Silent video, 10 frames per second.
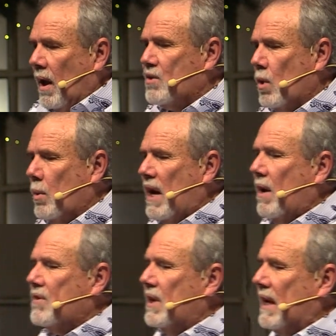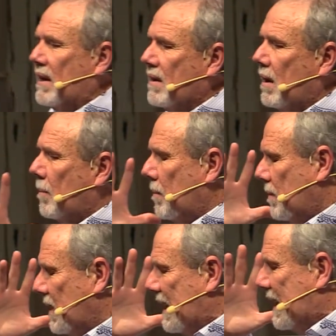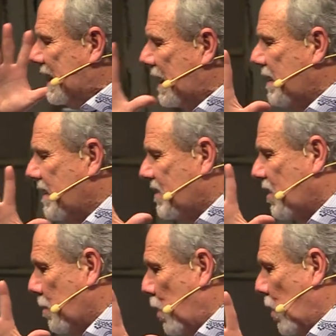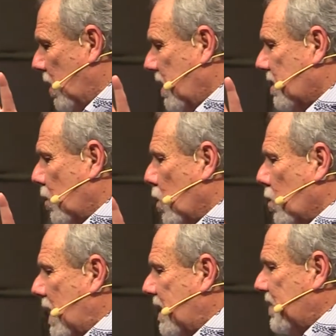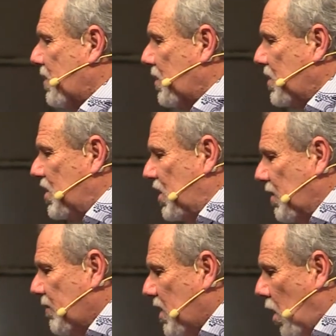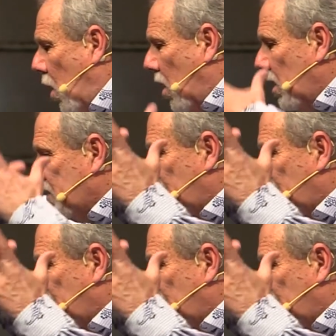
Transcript: That's where we have to end up getting to the point that we're ready to give it all to